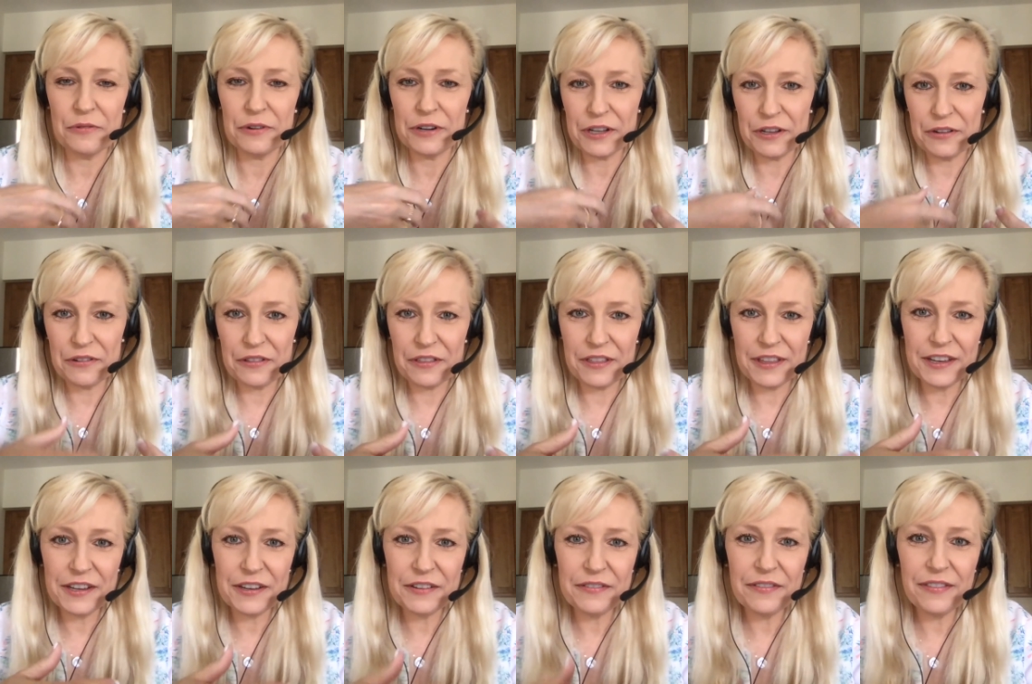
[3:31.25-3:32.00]
What do you
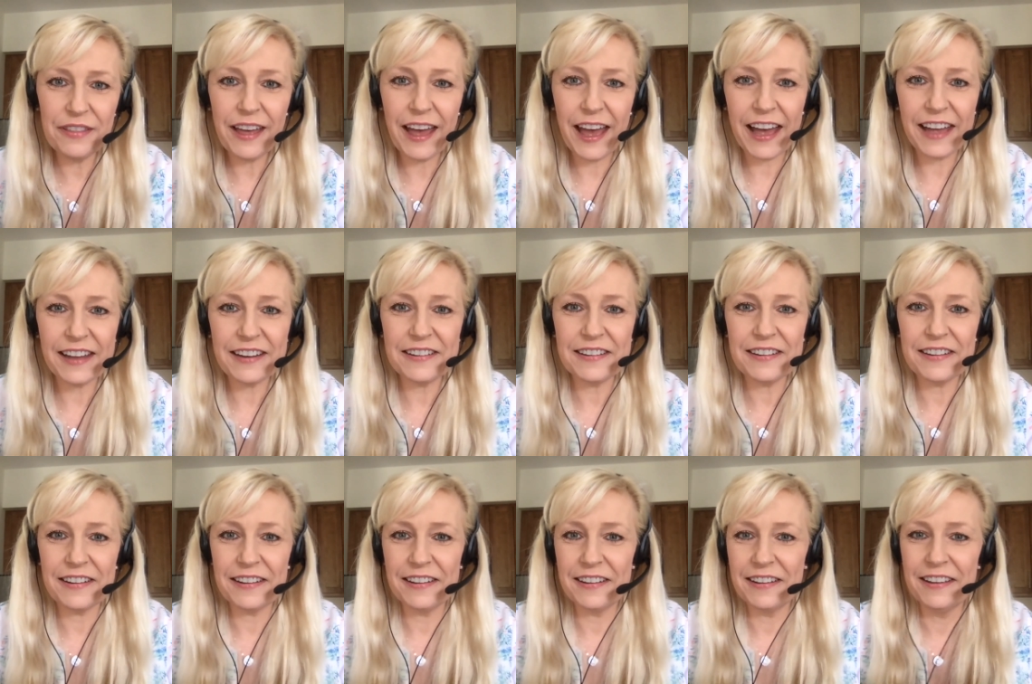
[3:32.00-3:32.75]
think of
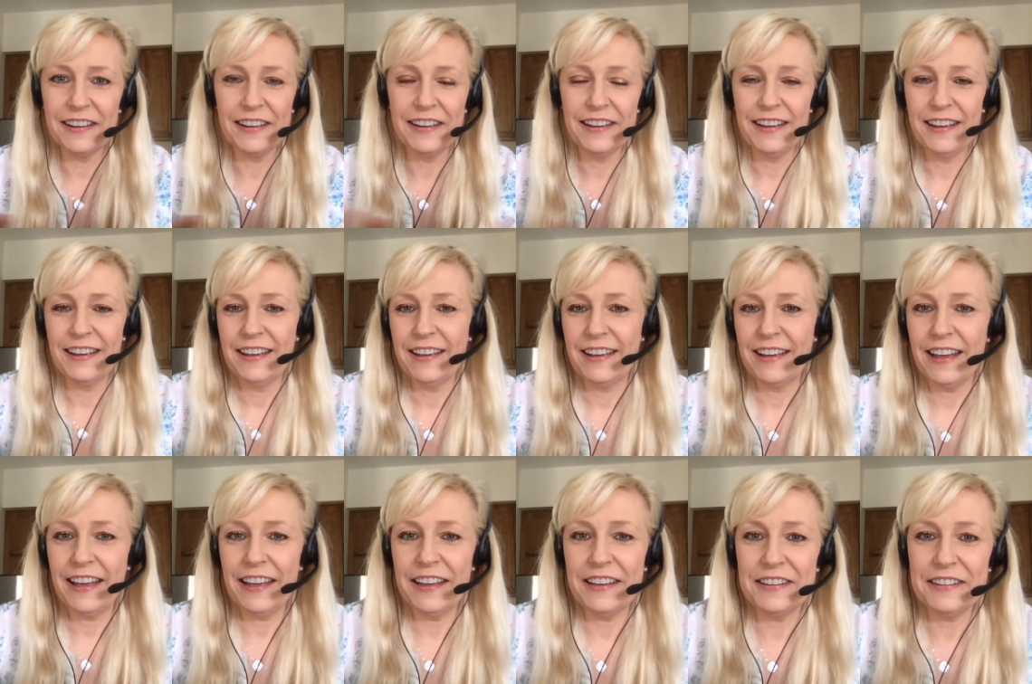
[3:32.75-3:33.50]
that?
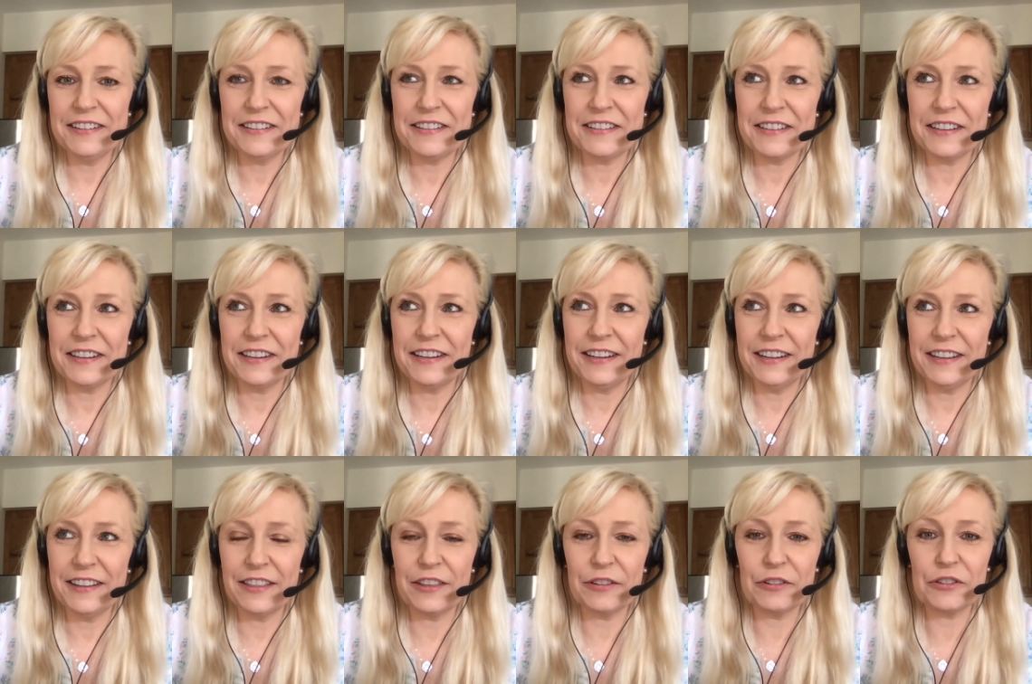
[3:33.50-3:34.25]
And
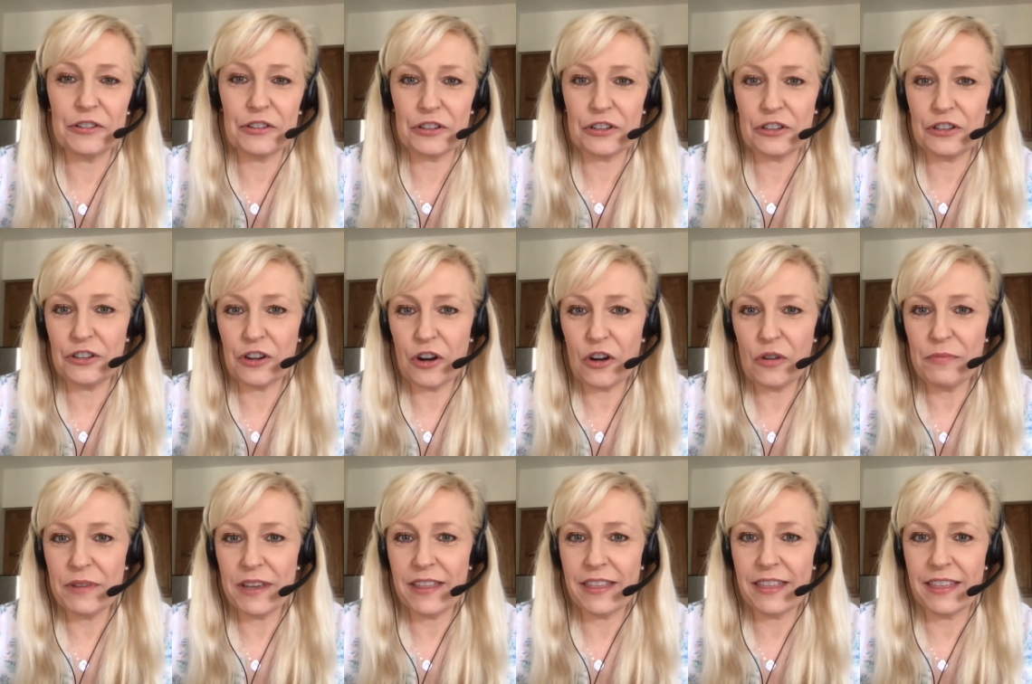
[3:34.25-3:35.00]
they'll just
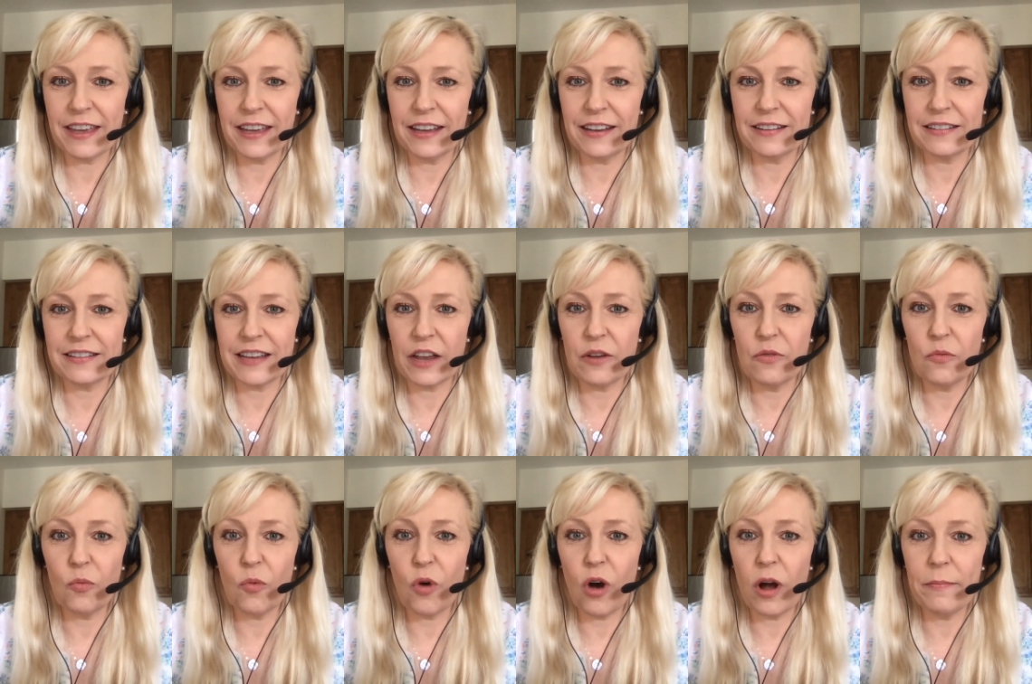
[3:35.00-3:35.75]
show me things
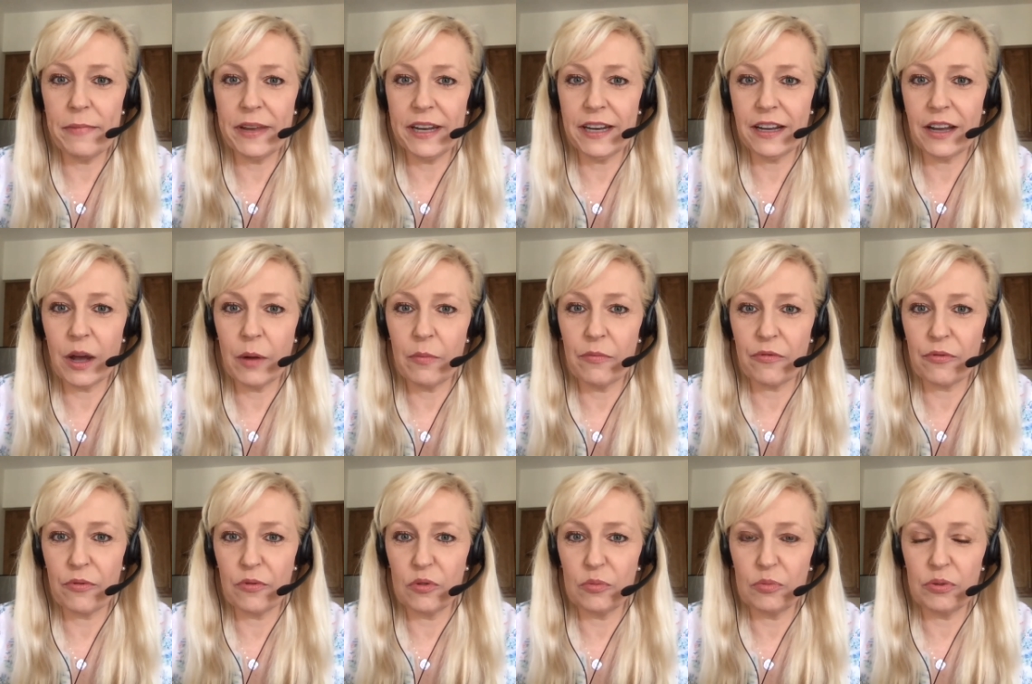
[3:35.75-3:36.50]
and want me to
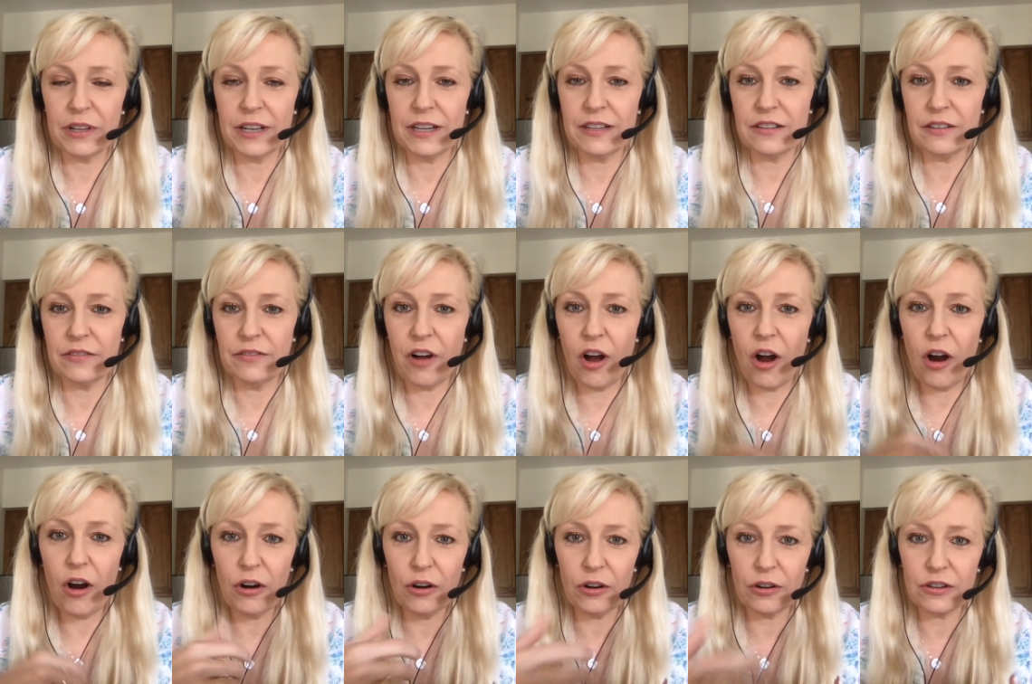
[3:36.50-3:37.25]
come from a place of
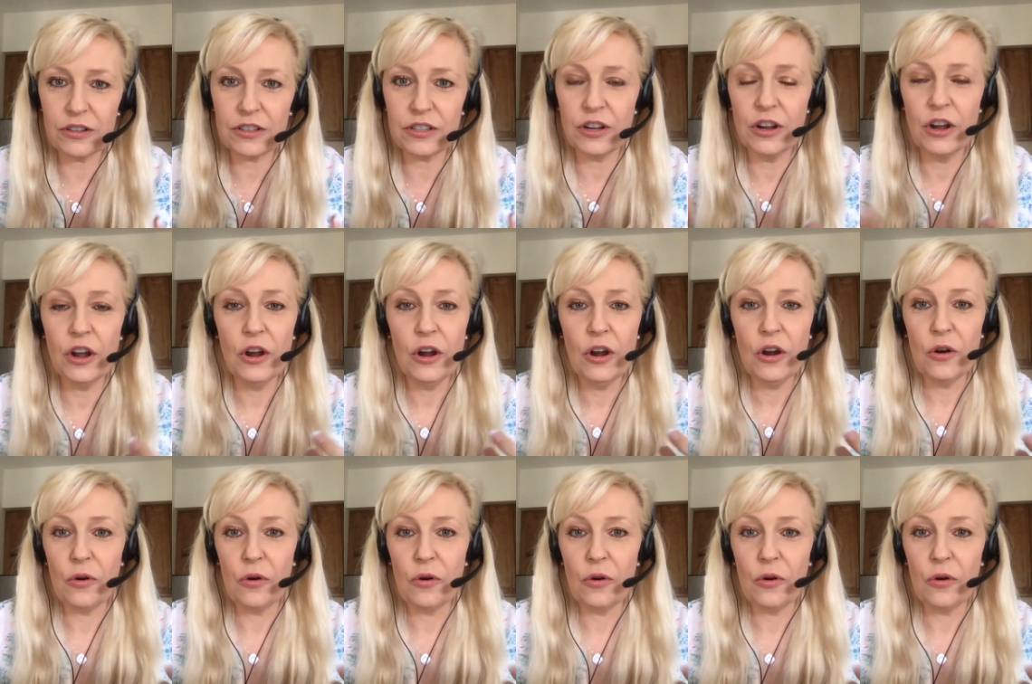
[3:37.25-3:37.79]
heart,